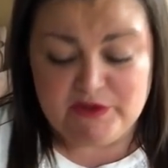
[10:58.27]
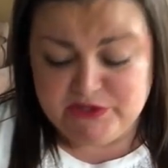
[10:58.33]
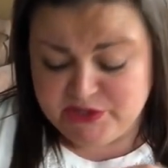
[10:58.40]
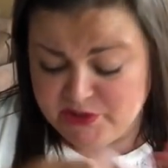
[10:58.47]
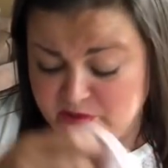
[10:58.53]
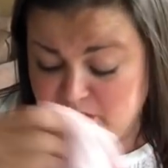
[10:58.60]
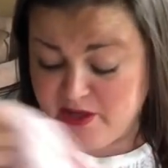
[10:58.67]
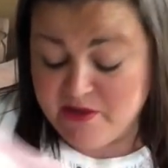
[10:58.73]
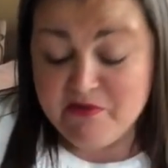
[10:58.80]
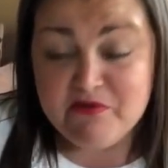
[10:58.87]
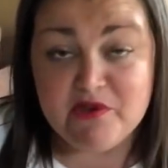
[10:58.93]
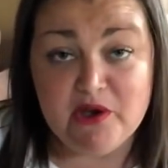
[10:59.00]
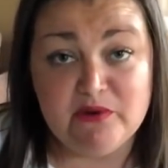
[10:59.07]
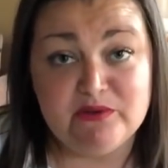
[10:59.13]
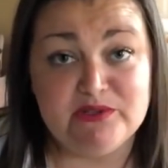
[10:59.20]
So
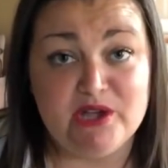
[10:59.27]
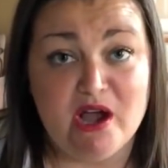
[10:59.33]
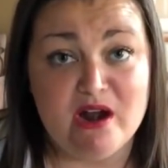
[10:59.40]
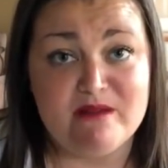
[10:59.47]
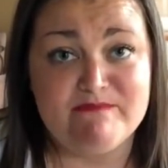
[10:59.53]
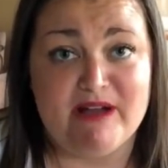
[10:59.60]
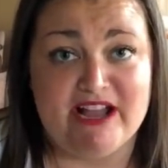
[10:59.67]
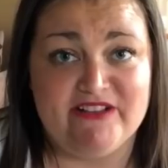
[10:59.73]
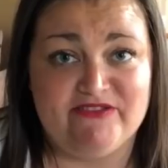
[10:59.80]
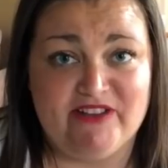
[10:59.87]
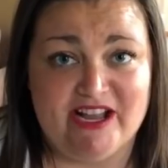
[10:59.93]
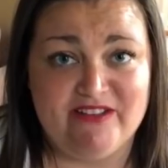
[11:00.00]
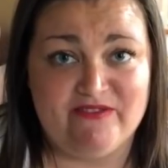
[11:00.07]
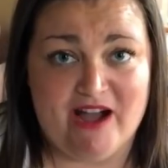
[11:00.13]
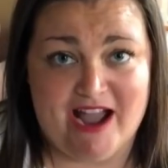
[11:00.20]
those are my
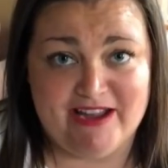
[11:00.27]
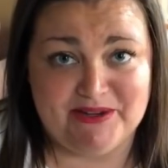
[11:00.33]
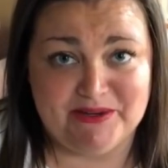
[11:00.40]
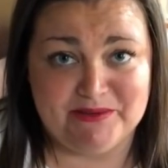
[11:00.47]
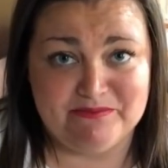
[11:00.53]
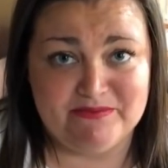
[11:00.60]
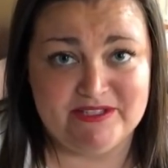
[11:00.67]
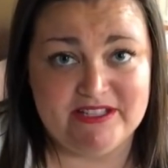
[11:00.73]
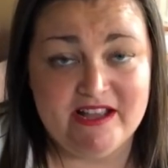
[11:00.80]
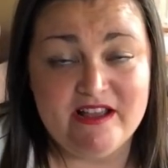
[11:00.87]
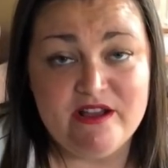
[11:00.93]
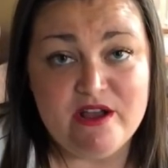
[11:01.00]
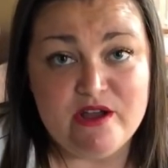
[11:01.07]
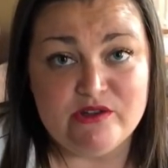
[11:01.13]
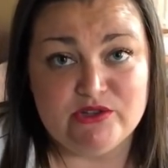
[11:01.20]
five items.
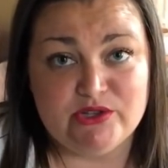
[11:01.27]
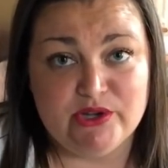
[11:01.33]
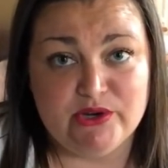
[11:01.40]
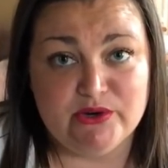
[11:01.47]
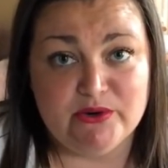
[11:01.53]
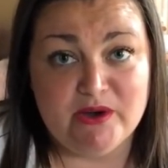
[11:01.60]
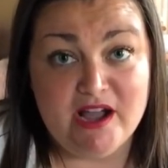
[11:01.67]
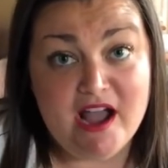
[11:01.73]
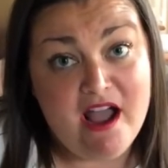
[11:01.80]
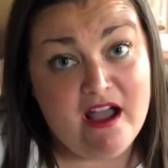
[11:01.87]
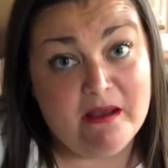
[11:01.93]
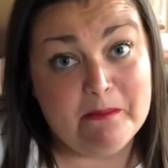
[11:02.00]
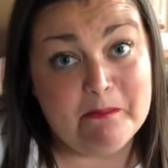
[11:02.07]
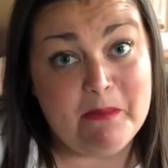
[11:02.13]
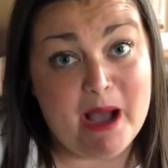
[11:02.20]
So
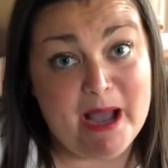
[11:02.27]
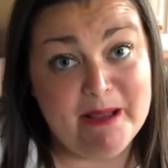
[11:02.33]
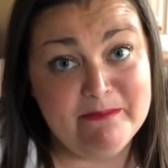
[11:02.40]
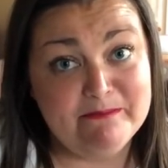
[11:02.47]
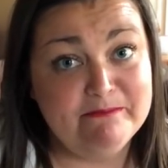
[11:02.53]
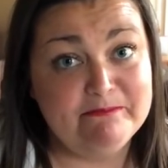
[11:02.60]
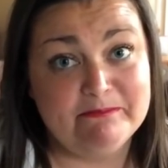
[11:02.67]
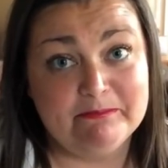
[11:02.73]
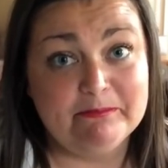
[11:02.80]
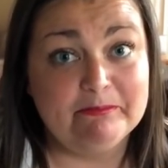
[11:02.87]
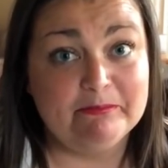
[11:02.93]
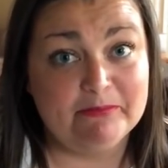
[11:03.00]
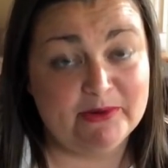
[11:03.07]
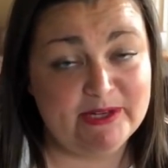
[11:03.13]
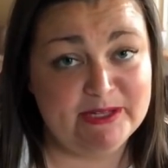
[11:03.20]
I'm
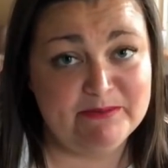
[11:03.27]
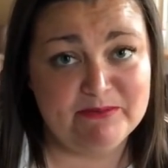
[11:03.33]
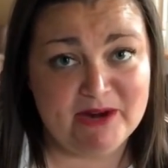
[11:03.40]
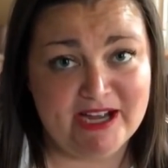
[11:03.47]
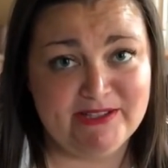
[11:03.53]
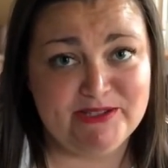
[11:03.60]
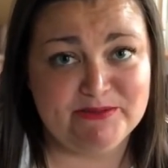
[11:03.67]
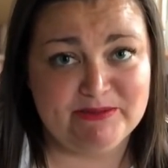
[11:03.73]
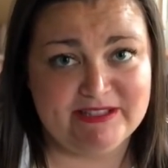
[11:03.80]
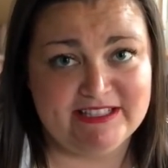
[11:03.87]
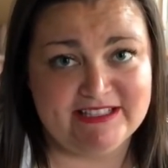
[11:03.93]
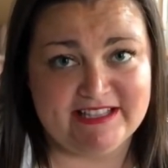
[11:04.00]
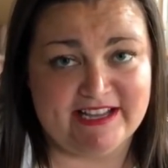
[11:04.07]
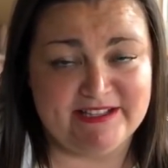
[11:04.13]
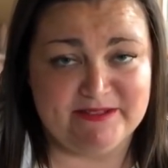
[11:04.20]
pretty impressed with
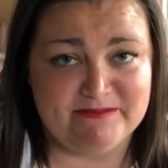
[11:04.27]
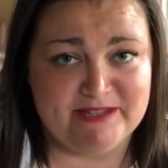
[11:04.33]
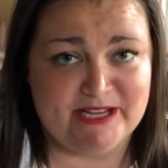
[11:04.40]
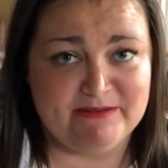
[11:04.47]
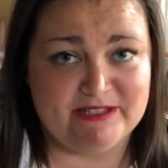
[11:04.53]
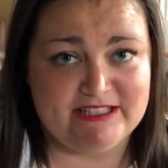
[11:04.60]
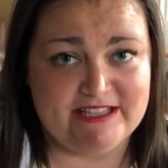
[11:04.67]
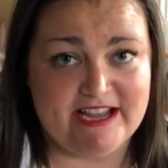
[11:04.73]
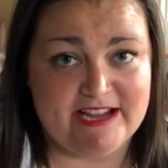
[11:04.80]
these items, I would